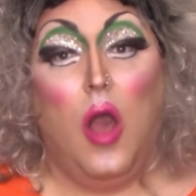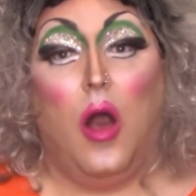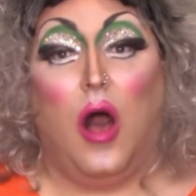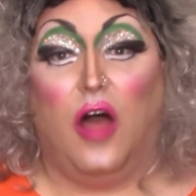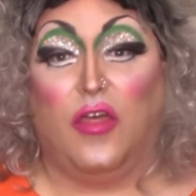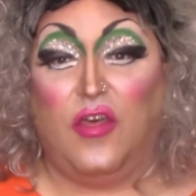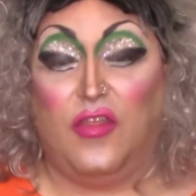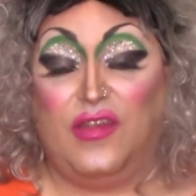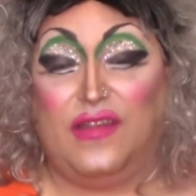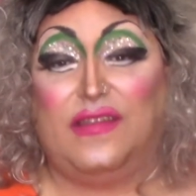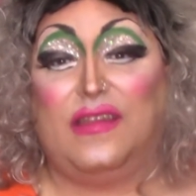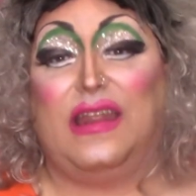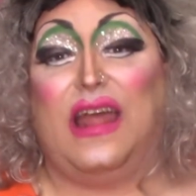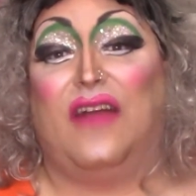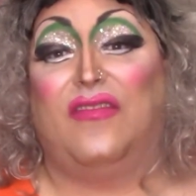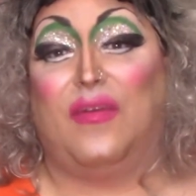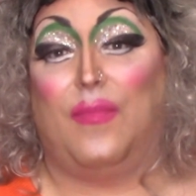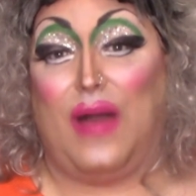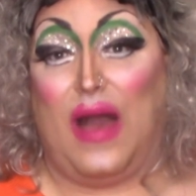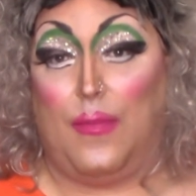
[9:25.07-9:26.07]
Although this did
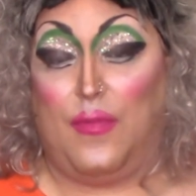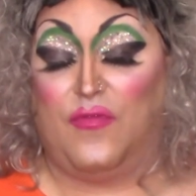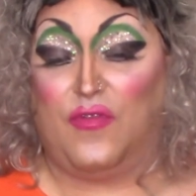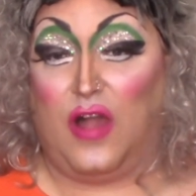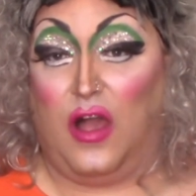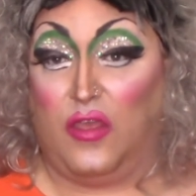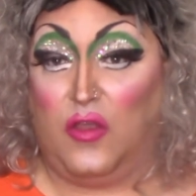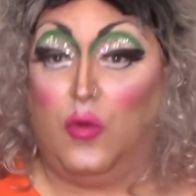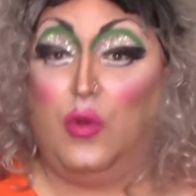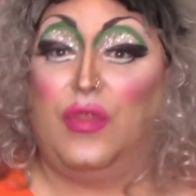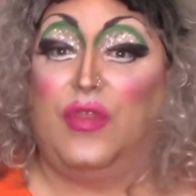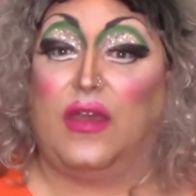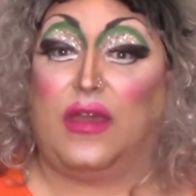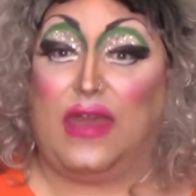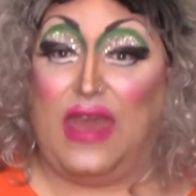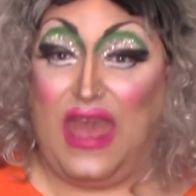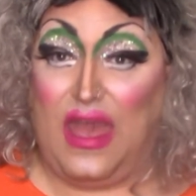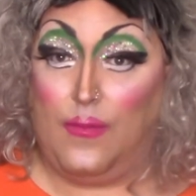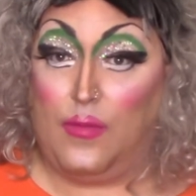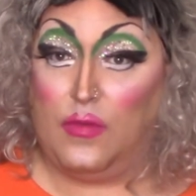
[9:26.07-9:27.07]
have the pop of color with the
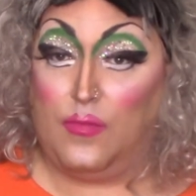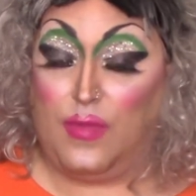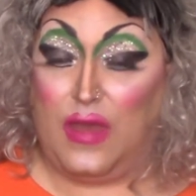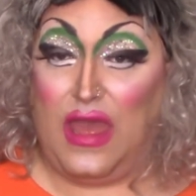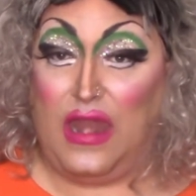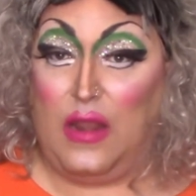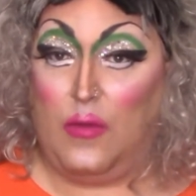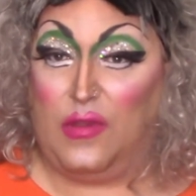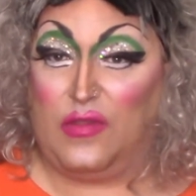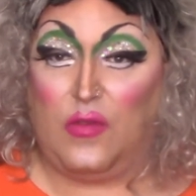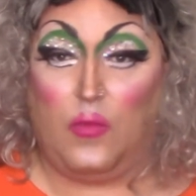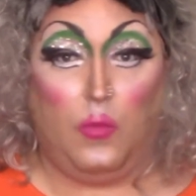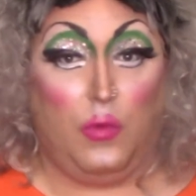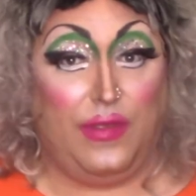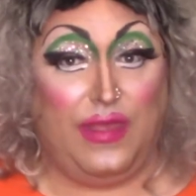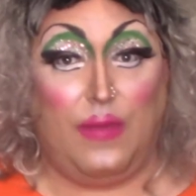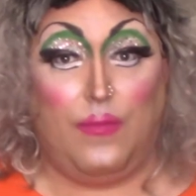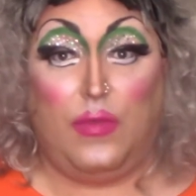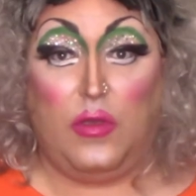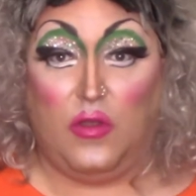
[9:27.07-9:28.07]
cape, and it was a
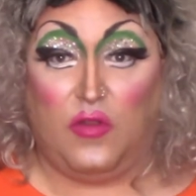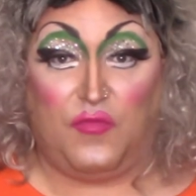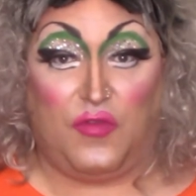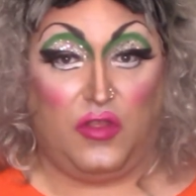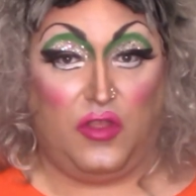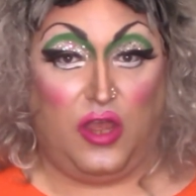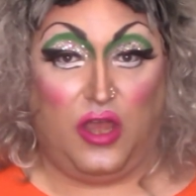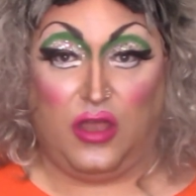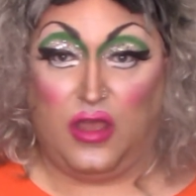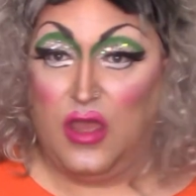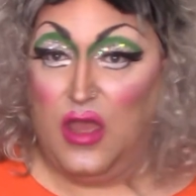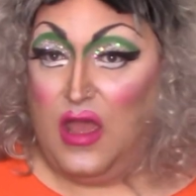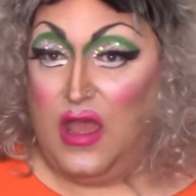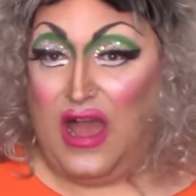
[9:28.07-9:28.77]
really beautiful look.